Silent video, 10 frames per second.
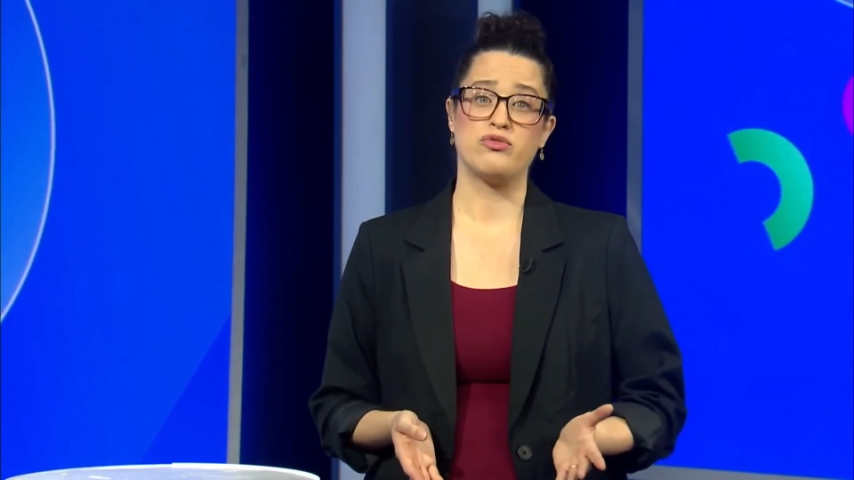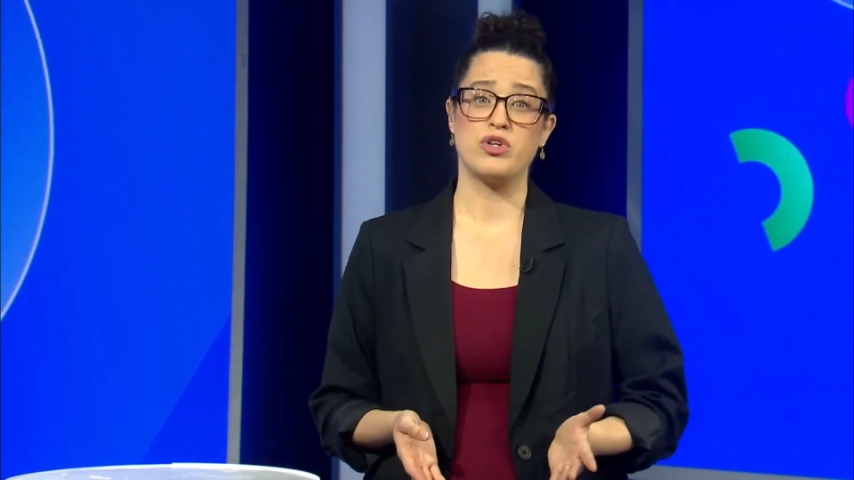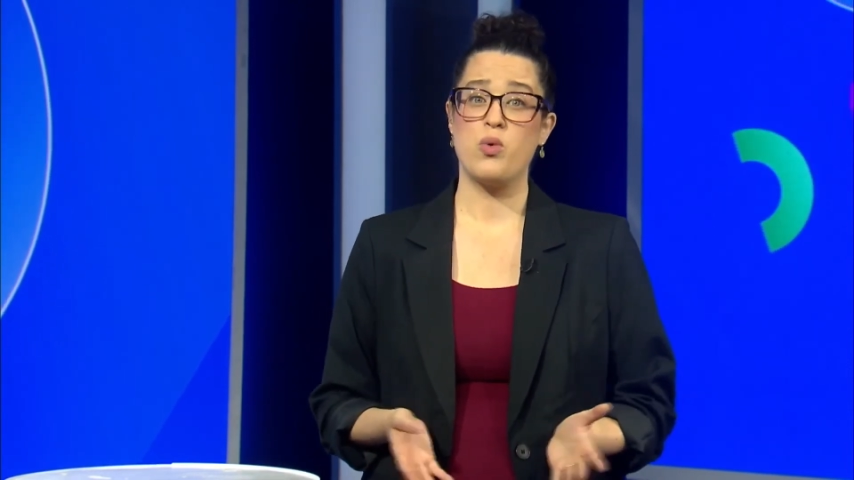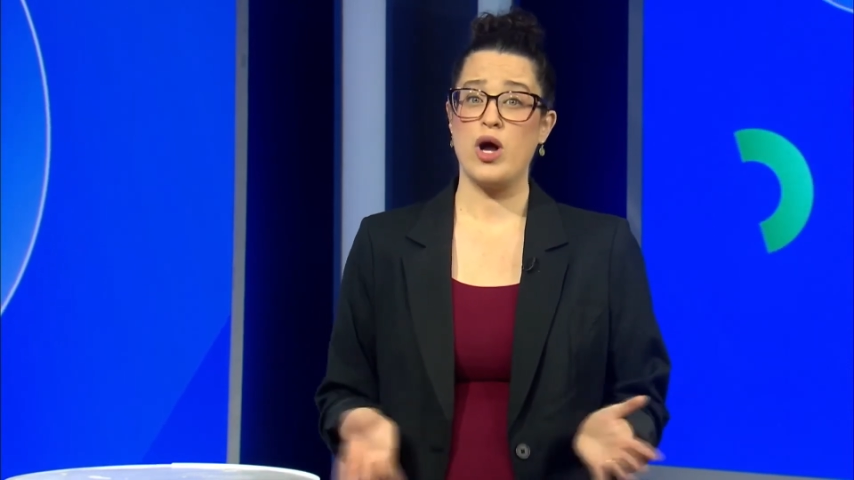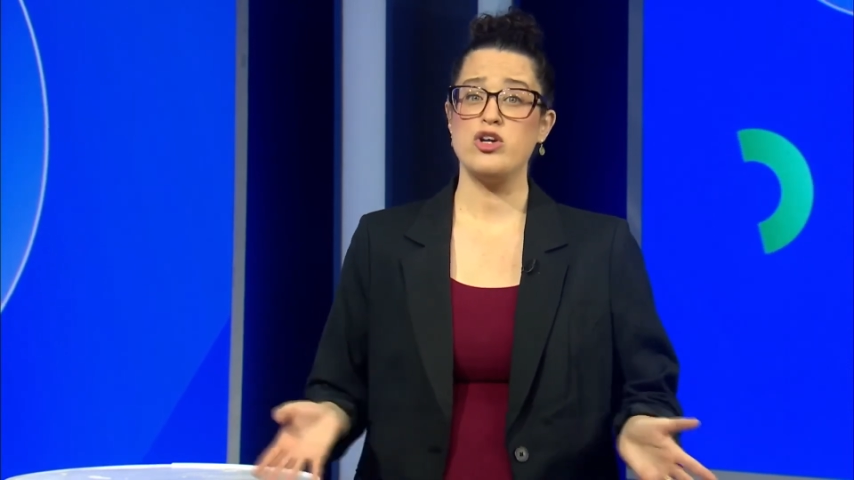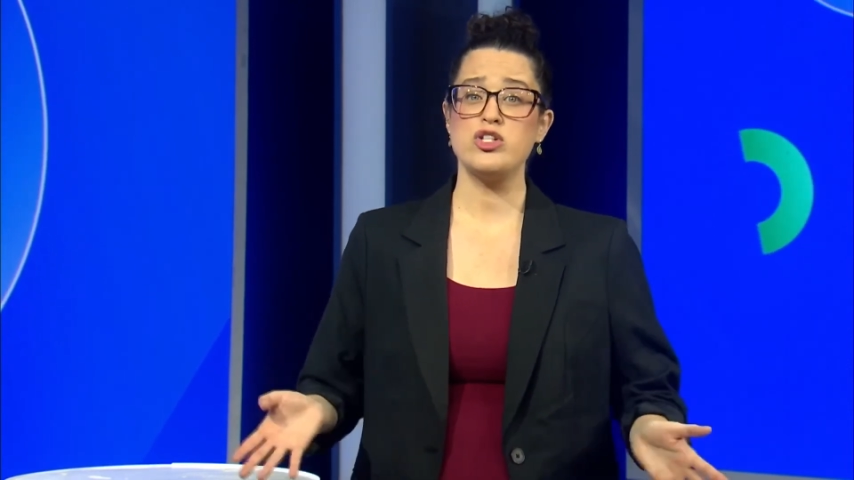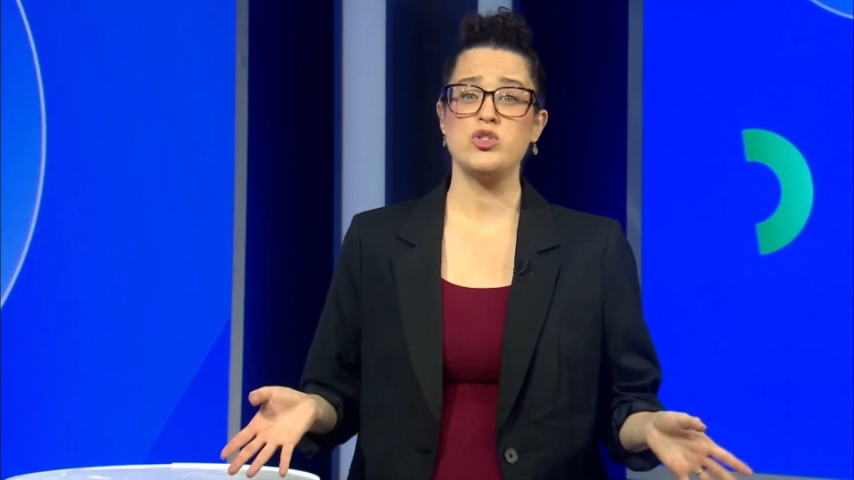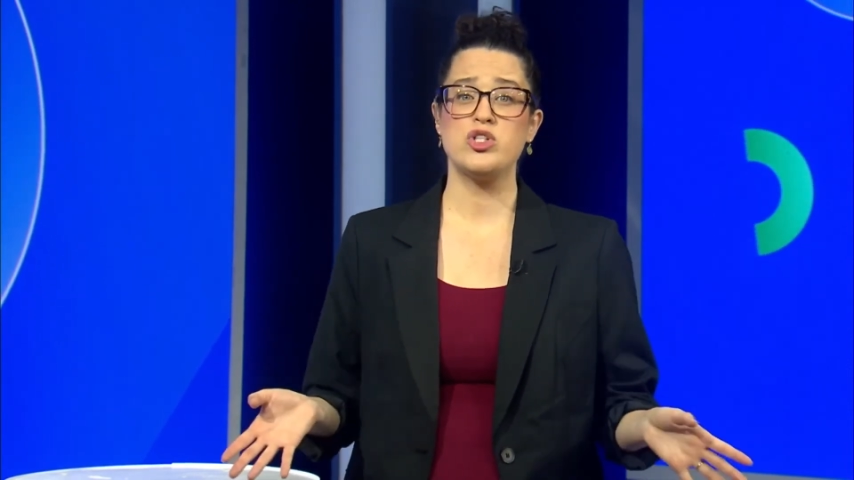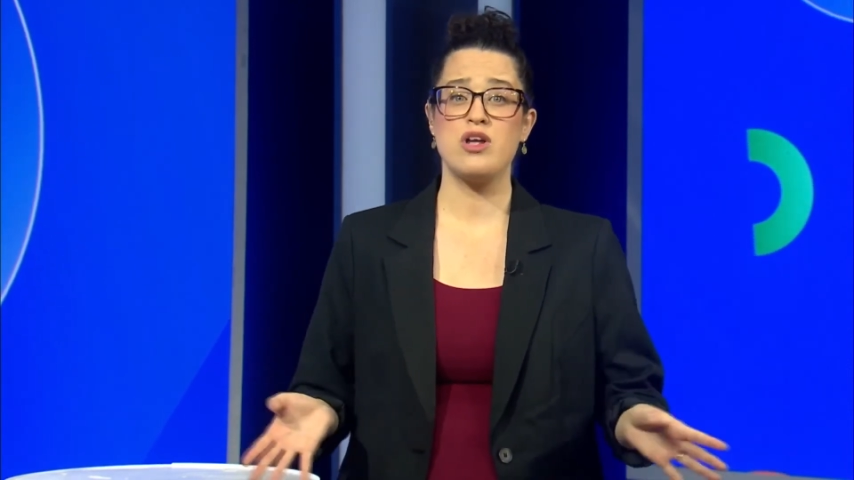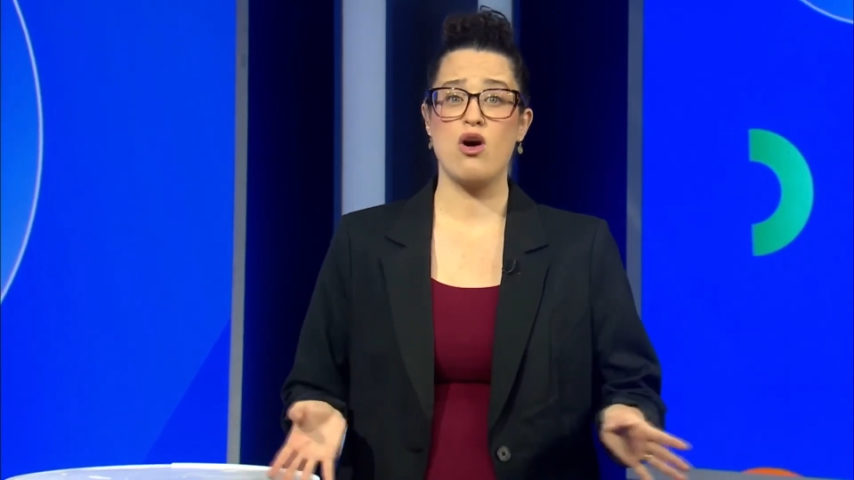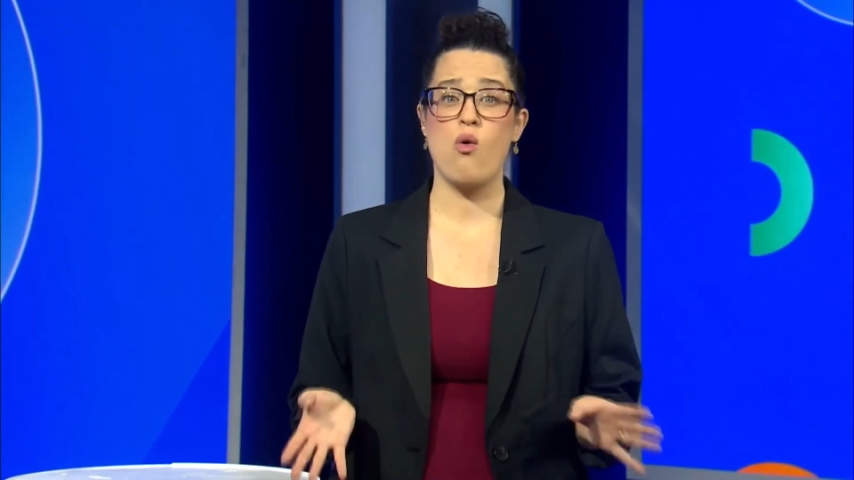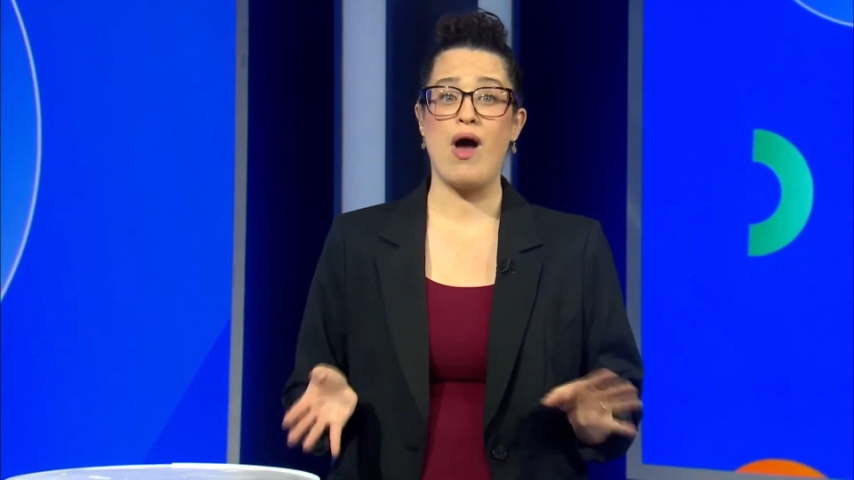requires you to know